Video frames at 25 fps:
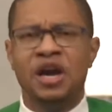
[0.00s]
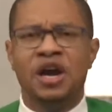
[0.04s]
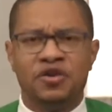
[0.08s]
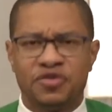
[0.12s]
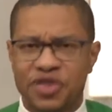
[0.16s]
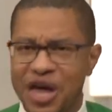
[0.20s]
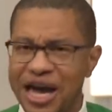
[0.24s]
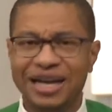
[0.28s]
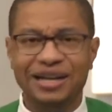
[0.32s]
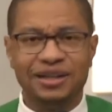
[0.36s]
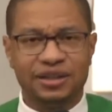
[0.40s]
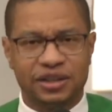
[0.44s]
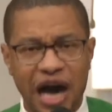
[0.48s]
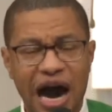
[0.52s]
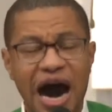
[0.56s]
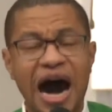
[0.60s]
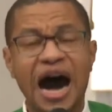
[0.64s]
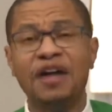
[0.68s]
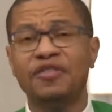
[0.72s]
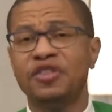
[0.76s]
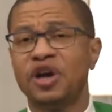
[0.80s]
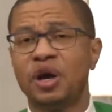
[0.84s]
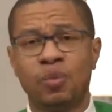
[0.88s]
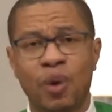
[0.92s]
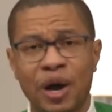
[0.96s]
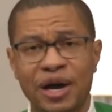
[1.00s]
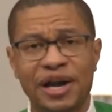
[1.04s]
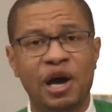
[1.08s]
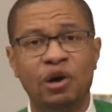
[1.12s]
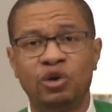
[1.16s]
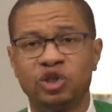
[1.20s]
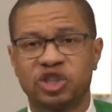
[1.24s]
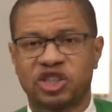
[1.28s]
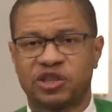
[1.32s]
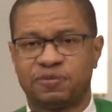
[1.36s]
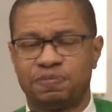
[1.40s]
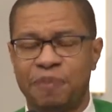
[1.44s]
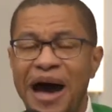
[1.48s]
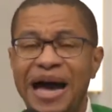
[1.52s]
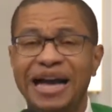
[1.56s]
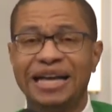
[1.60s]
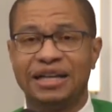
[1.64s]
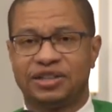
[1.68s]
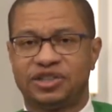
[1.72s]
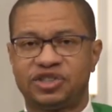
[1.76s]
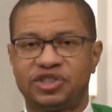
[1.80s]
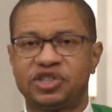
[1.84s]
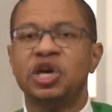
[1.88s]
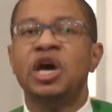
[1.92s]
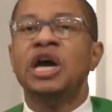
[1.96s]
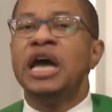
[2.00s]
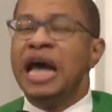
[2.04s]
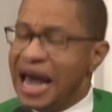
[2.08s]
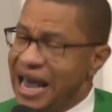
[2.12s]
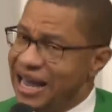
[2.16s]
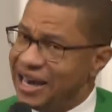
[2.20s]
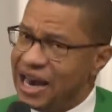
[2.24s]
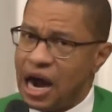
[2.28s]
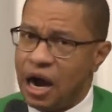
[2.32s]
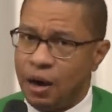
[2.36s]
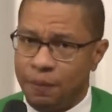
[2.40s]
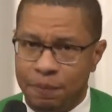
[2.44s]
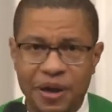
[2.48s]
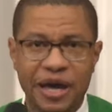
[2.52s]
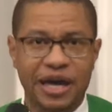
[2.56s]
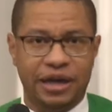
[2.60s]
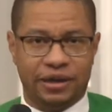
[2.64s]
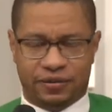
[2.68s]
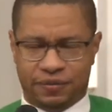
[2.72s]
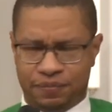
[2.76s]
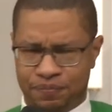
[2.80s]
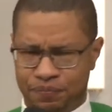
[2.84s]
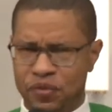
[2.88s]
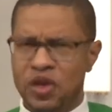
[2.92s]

Thank God there were no spikes in our pit.